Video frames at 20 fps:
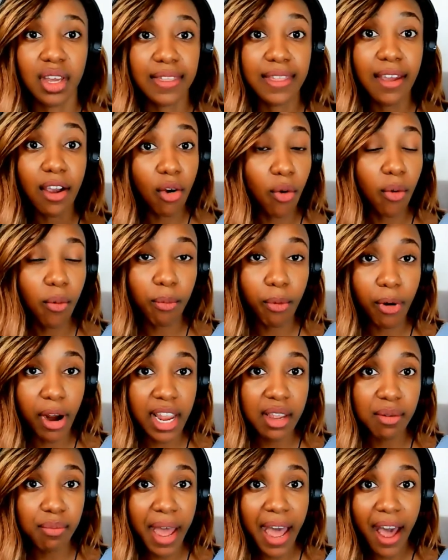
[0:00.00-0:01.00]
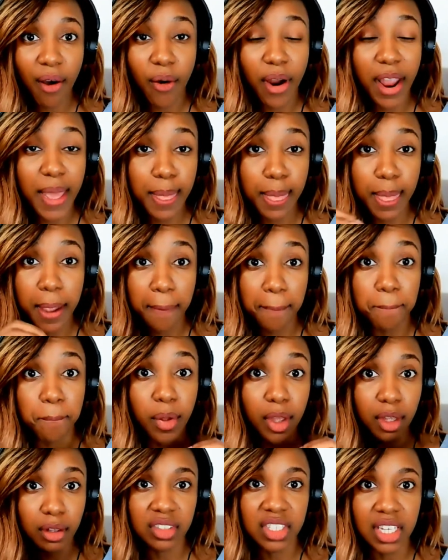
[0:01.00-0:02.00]
their own brain power and their
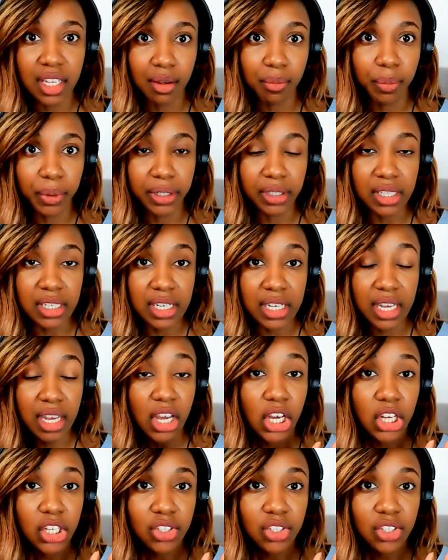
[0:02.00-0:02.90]
building ability.